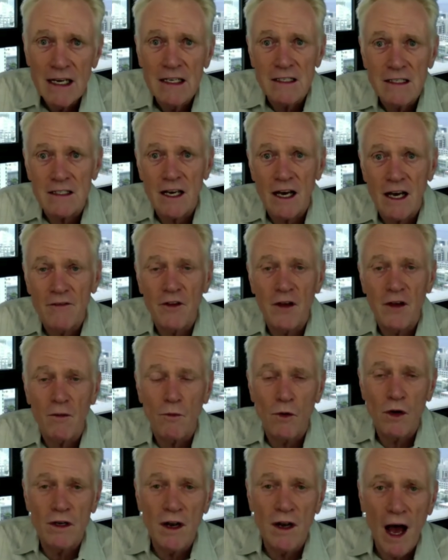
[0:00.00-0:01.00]
Stuff that
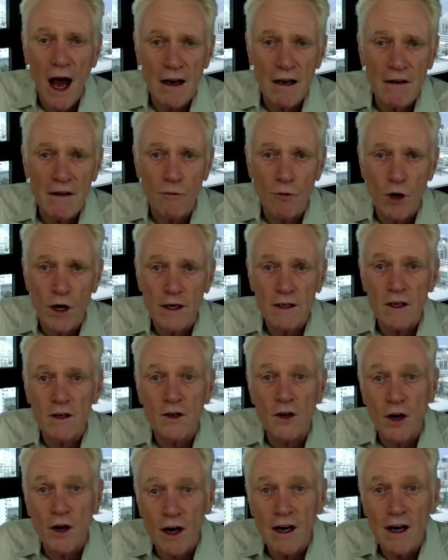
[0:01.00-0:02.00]
would not have worked
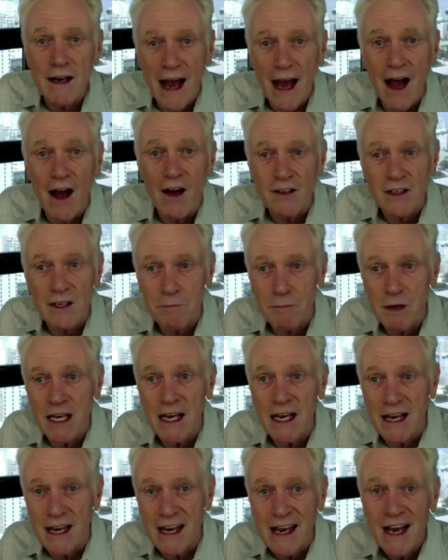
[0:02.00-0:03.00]
turned out to
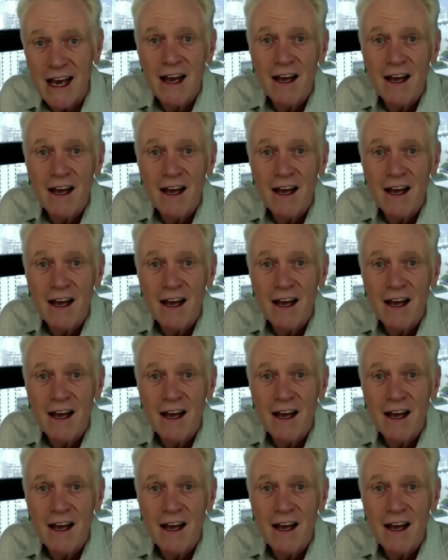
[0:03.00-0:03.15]
be